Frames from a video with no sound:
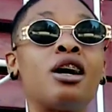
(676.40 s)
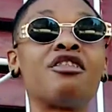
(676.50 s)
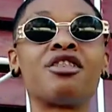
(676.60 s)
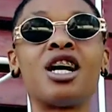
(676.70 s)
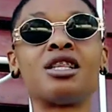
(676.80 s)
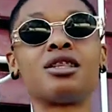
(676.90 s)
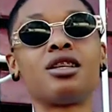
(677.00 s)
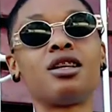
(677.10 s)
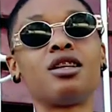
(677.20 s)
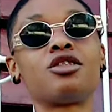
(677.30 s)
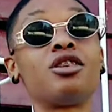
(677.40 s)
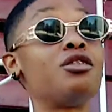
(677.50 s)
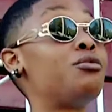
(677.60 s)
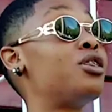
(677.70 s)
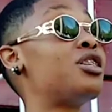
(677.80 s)
after that. She
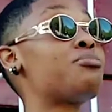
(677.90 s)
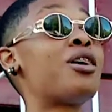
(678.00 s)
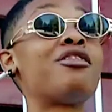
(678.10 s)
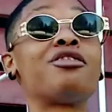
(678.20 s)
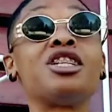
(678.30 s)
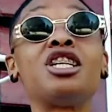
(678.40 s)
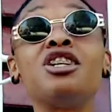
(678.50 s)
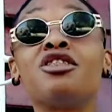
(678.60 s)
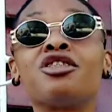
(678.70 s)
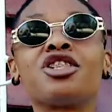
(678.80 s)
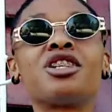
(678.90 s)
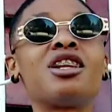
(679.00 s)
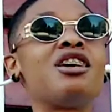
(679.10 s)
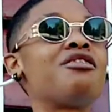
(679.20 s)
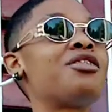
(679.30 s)
lived with this man for years. She
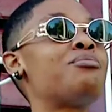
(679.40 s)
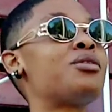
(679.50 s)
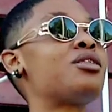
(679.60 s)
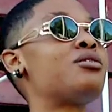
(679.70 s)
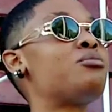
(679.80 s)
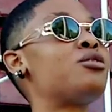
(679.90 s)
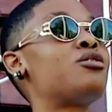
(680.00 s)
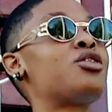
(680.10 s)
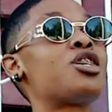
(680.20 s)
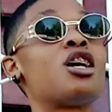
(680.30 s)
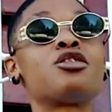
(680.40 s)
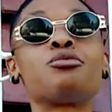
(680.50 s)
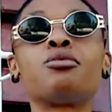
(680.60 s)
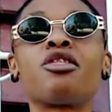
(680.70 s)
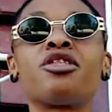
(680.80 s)
not left him till more. She has
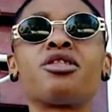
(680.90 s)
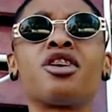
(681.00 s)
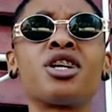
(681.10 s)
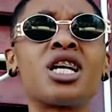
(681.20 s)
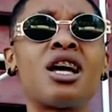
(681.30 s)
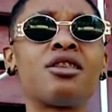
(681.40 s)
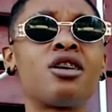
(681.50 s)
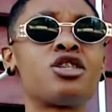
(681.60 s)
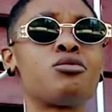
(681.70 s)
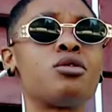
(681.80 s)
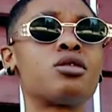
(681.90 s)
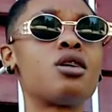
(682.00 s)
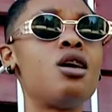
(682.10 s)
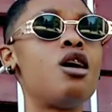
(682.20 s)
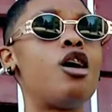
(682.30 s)
seen 30. I thought she was
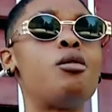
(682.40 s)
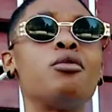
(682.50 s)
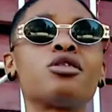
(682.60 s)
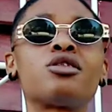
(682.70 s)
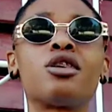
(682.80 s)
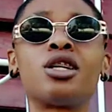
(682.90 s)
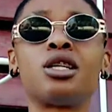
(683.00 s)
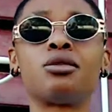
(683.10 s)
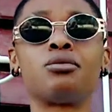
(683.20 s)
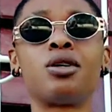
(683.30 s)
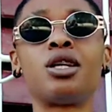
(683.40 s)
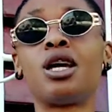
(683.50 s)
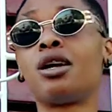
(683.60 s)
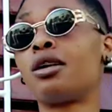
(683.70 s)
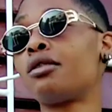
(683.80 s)
almost 30 when
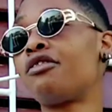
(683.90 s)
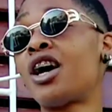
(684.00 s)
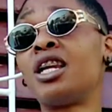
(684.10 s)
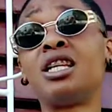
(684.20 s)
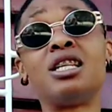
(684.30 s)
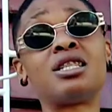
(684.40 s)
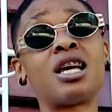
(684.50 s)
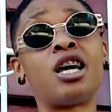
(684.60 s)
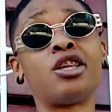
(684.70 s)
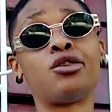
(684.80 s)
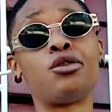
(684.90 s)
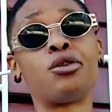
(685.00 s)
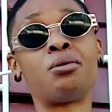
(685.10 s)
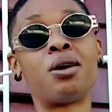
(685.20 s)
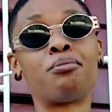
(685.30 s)
they finally decided,
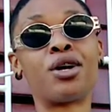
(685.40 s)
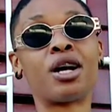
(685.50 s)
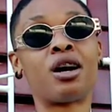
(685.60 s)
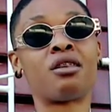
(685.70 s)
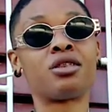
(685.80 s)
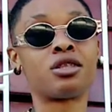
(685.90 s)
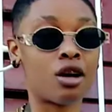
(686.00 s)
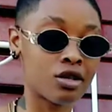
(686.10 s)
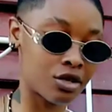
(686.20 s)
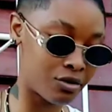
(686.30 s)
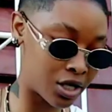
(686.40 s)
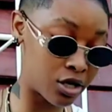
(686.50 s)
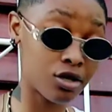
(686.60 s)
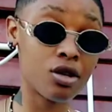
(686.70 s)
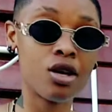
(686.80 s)
yo, they might break off the toxic
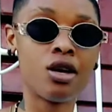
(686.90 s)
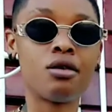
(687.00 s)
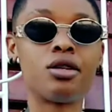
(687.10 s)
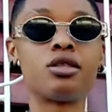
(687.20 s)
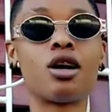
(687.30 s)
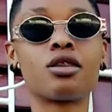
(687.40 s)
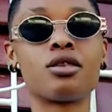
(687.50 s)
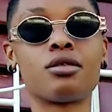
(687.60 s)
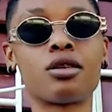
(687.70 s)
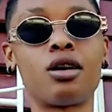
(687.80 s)
relationship.